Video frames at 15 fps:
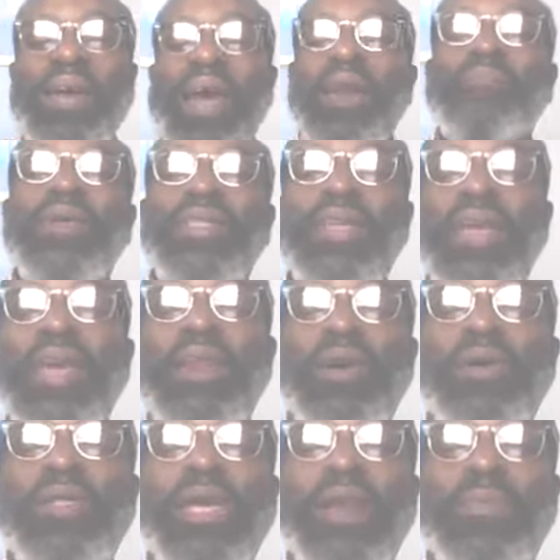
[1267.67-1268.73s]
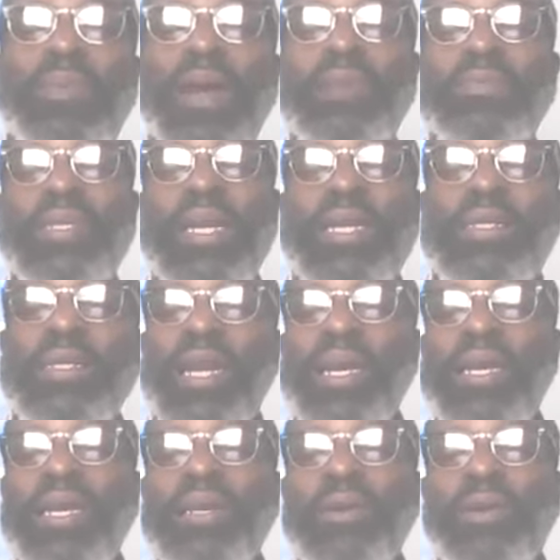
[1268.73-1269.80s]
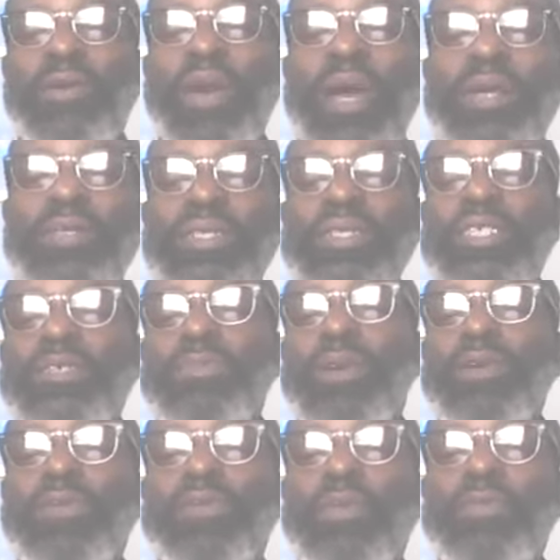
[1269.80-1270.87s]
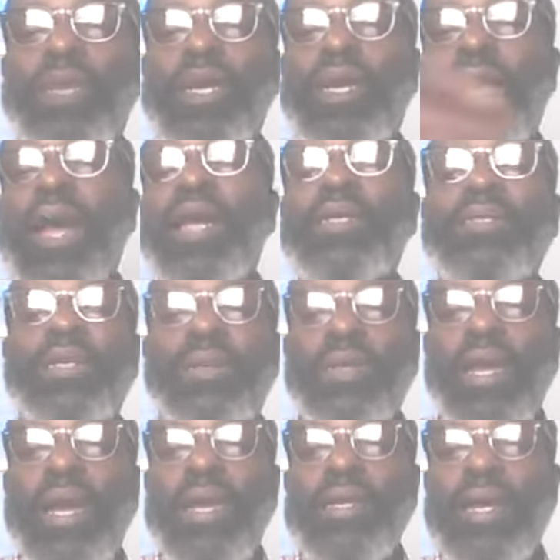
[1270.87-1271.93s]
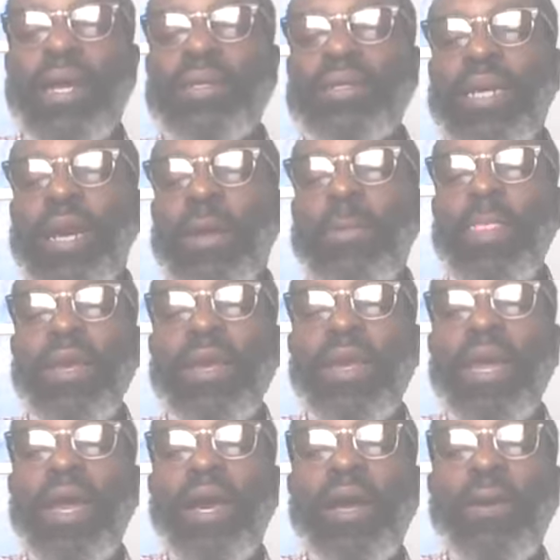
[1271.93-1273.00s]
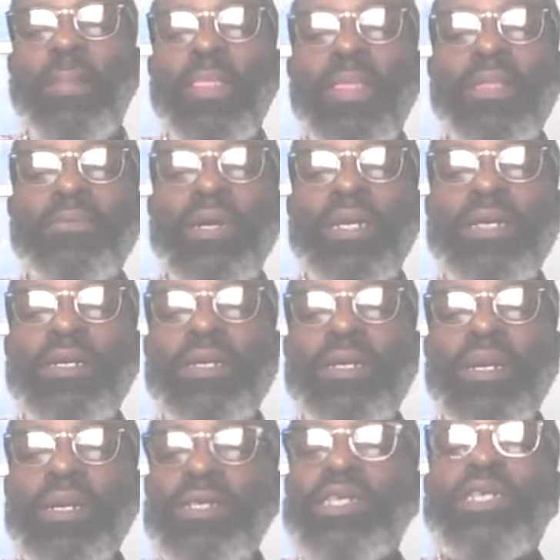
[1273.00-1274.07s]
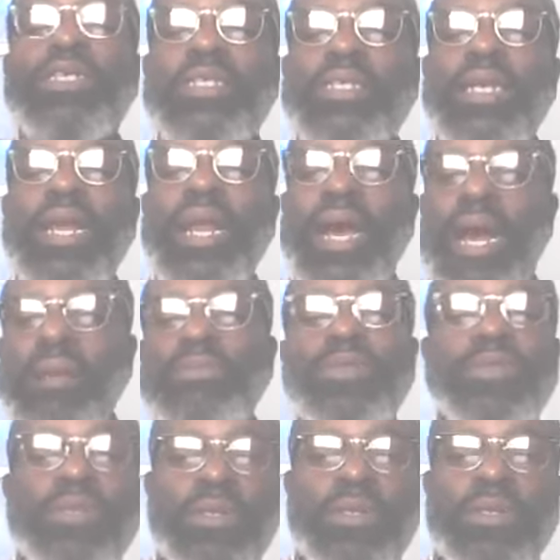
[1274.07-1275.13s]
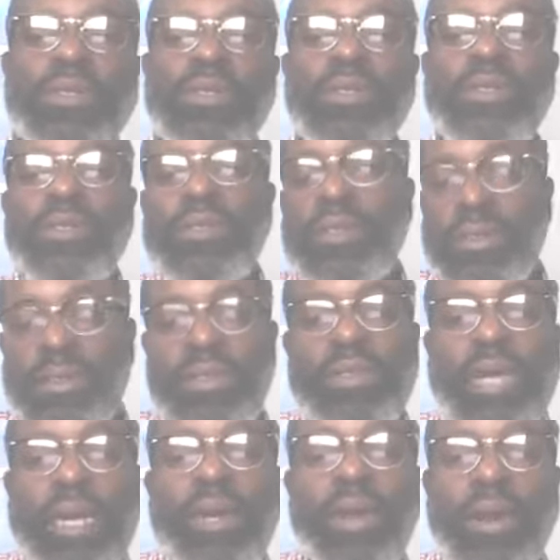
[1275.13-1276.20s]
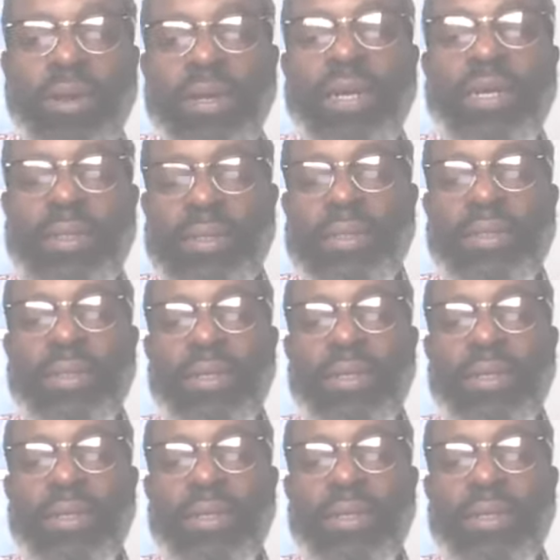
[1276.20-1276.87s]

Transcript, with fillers: I bet they had a whole lot of problems last night getting the crowds to disperse from that concert they had downtown. Uh, but Jesus said, I'm going to take care of this.